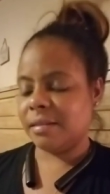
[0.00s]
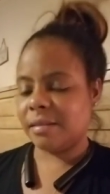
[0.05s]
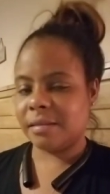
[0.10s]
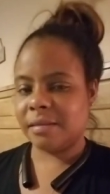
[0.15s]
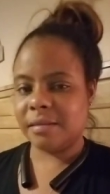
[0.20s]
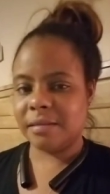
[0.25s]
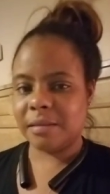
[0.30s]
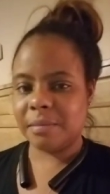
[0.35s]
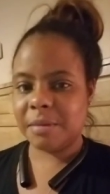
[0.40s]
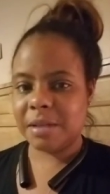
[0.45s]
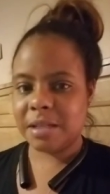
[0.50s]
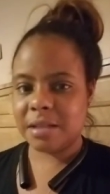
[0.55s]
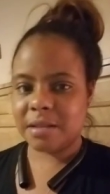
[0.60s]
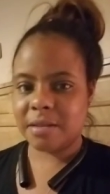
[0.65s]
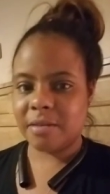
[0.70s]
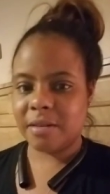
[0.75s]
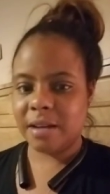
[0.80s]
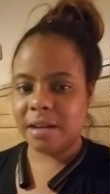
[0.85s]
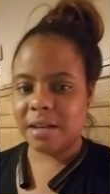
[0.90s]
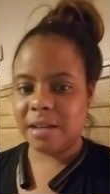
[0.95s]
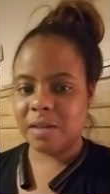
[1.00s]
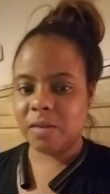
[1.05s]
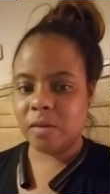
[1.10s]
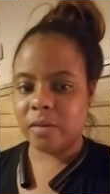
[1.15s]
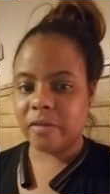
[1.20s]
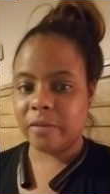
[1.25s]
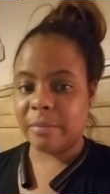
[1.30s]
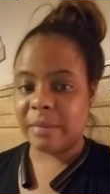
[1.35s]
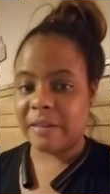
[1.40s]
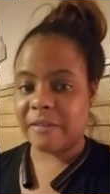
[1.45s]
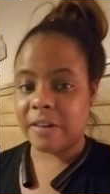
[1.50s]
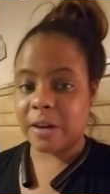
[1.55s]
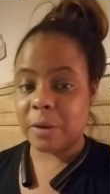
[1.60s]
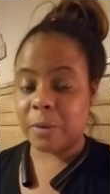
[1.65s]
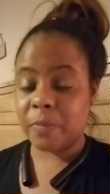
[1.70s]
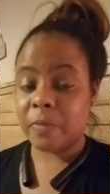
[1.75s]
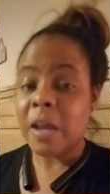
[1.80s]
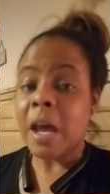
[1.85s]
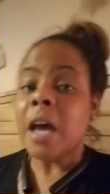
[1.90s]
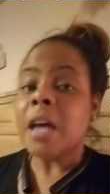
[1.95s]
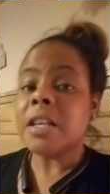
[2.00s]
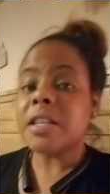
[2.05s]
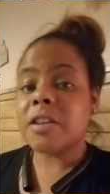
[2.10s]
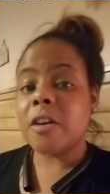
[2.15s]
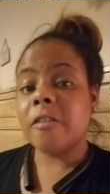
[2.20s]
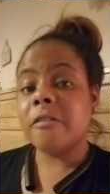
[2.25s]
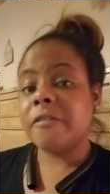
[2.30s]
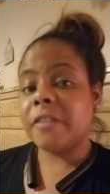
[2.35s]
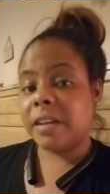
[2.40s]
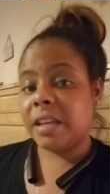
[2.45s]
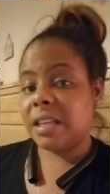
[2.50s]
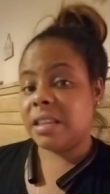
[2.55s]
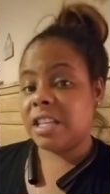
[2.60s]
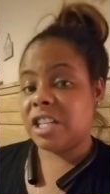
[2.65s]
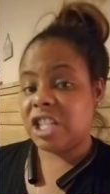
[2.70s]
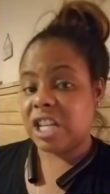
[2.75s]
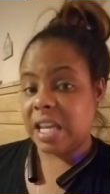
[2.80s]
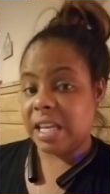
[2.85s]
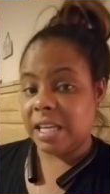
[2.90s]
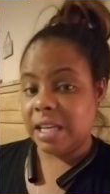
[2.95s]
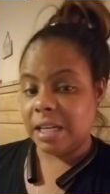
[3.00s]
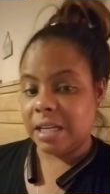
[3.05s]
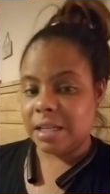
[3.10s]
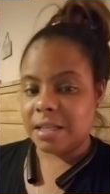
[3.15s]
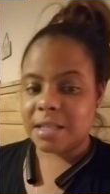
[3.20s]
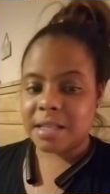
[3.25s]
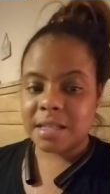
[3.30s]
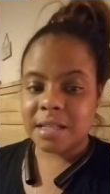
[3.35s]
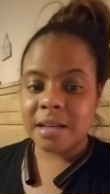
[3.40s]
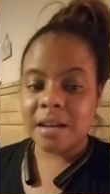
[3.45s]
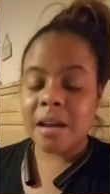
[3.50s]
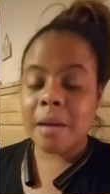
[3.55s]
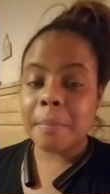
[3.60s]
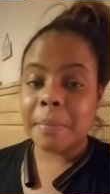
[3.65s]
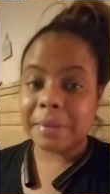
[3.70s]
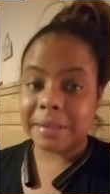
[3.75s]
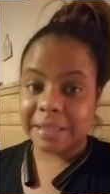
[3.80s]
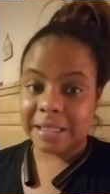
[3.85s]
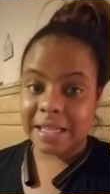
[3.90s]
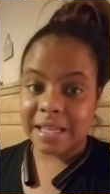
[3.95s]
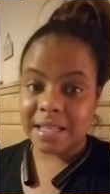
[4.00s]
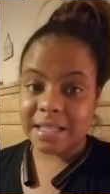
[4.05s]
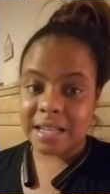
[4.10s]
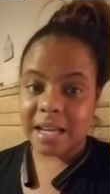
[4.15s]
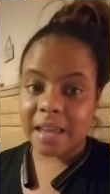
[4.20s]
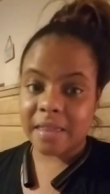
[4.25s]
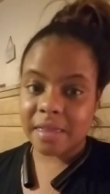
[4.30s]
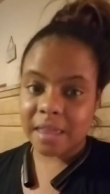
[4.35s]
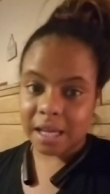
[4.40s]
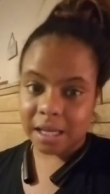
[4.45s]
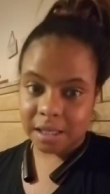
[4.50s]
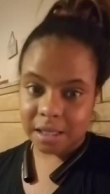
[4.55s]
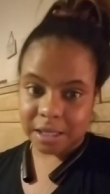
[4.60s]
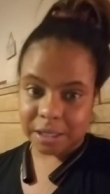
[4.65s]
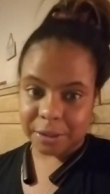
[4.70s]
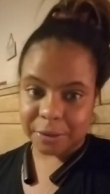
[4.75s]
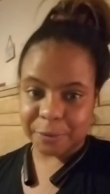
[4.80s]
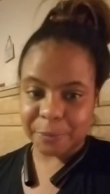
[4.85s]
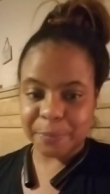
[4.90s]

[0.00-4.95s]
let me just go ahead and do it from my phone. So forget the shakiness, please and thank you.